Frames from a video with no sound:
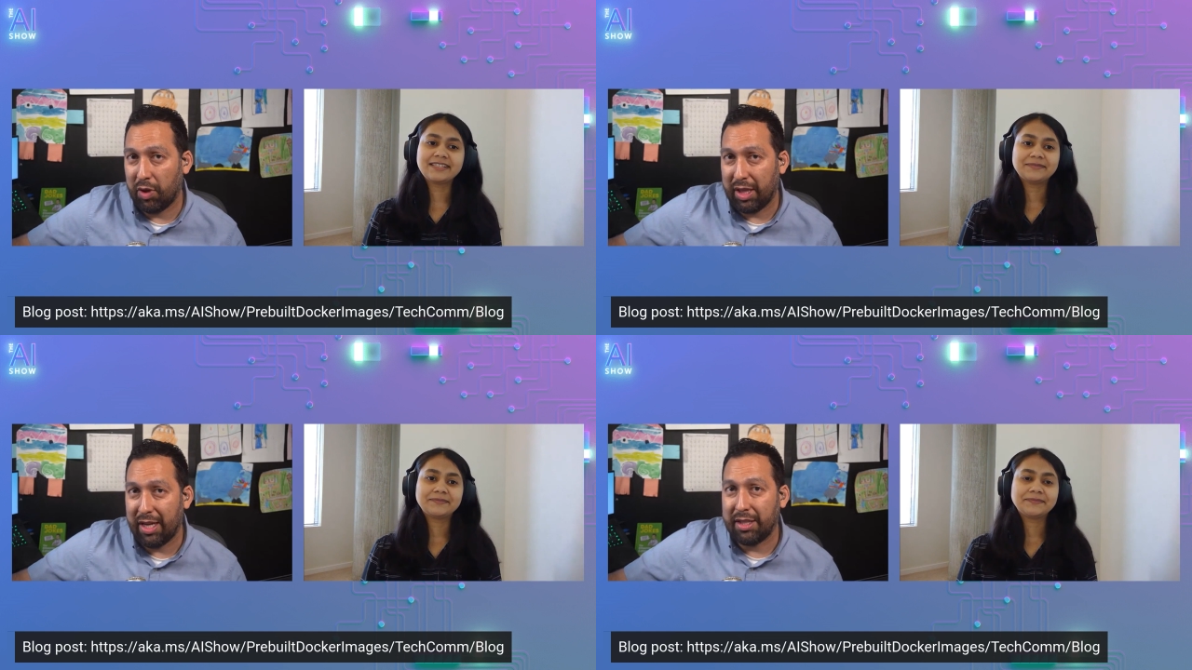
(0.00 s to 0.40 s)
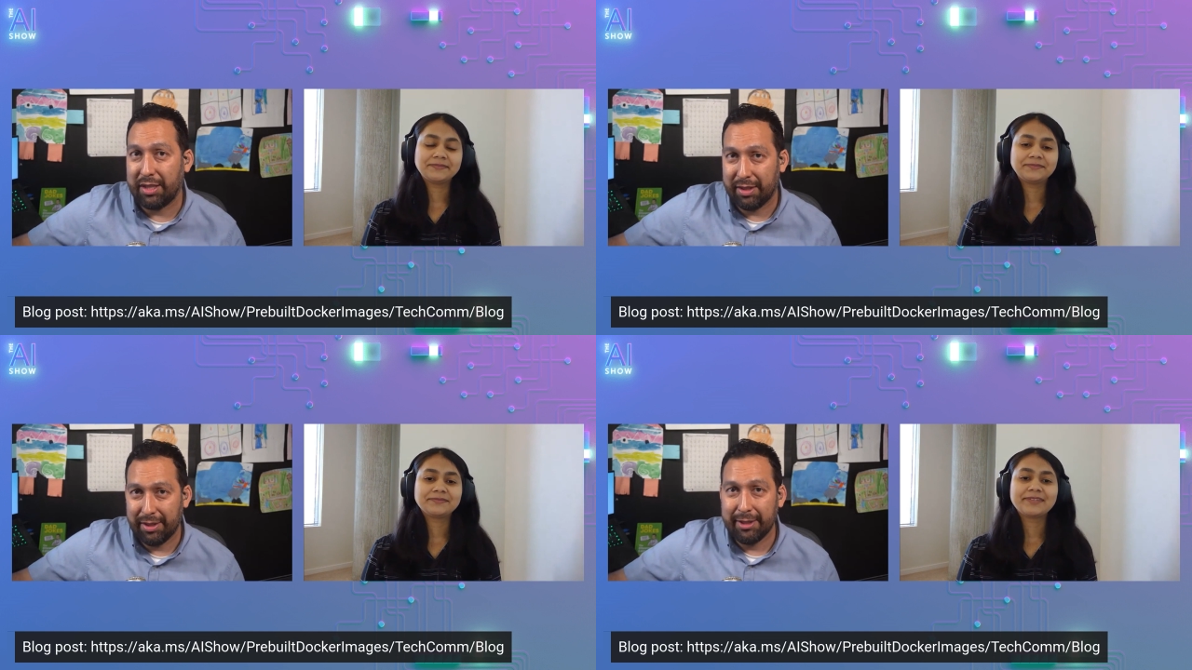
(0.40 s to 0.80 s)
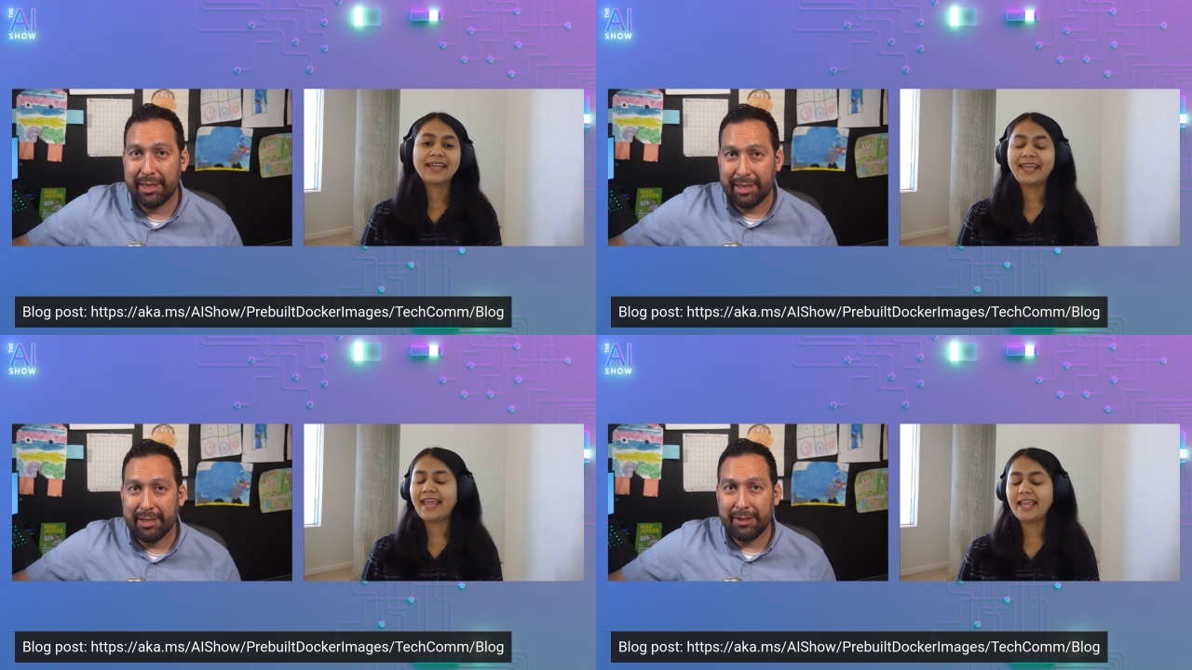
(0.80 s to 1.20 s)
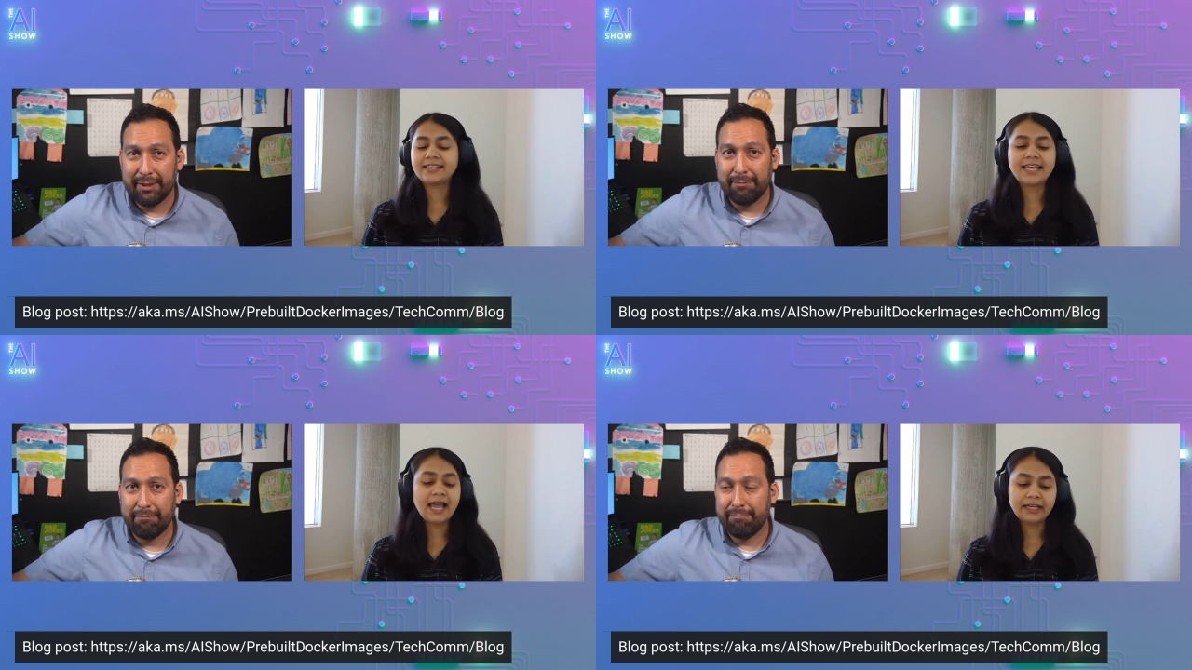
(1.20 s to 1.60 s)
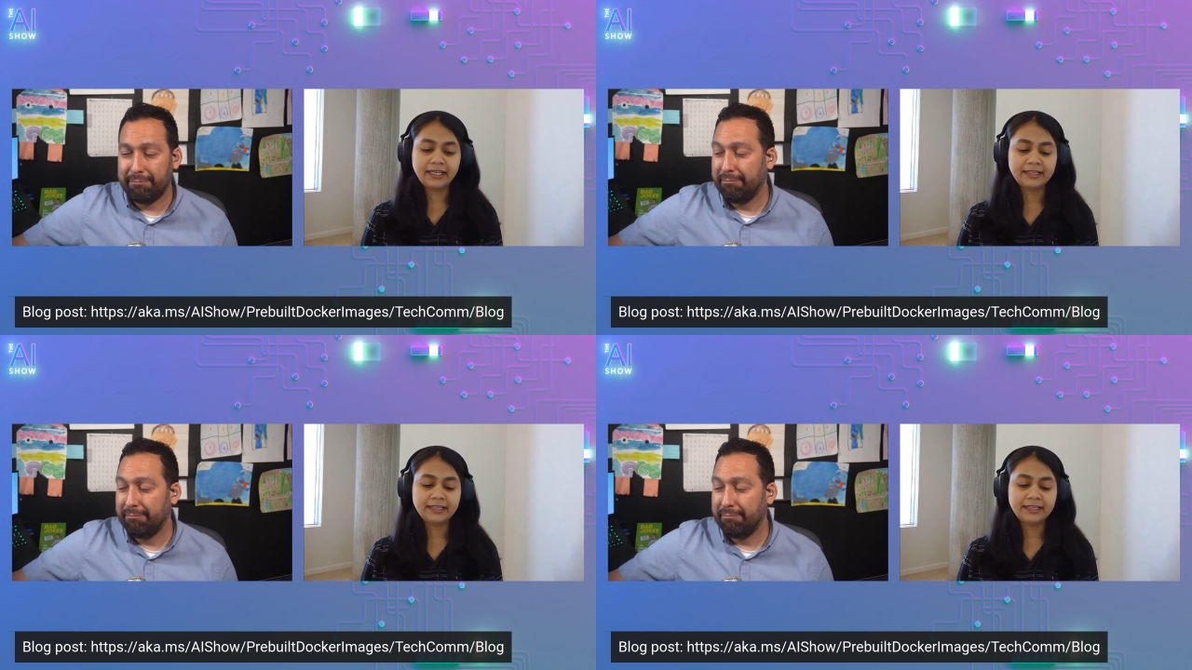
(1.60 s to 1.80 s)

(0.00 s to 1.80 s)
Speaker 1: what that is? Exactly.